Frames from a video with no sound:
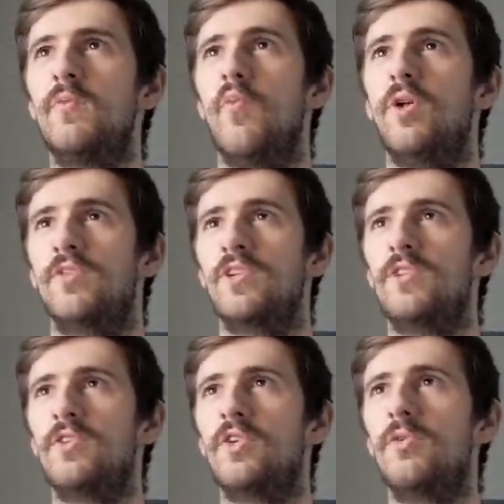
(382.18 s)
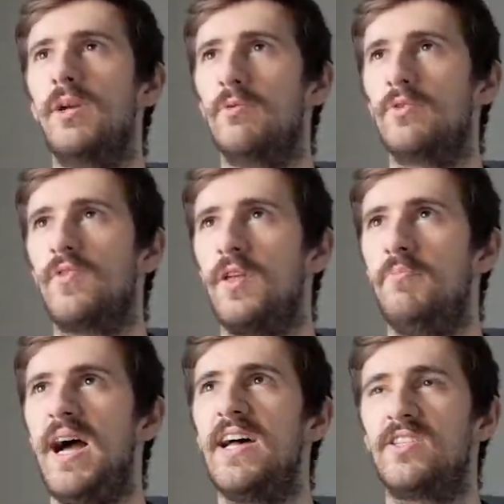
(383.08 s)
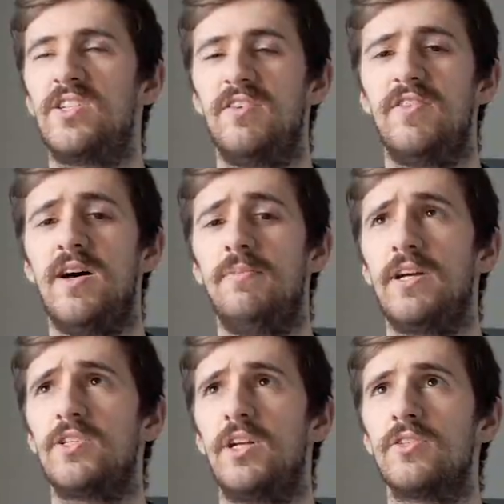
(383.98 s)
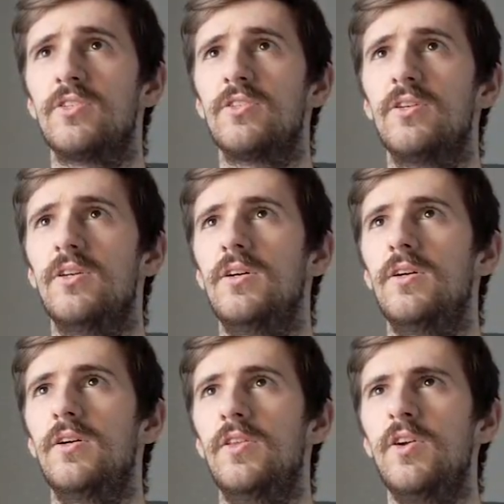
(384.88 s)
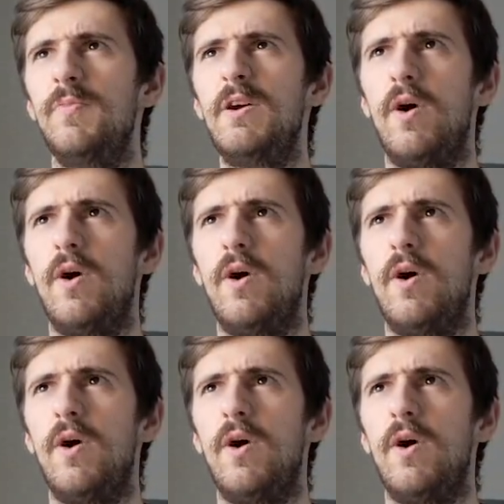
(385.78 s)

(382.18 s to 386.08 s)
wanted it to go, but it was for the best, if that makes sense. There have been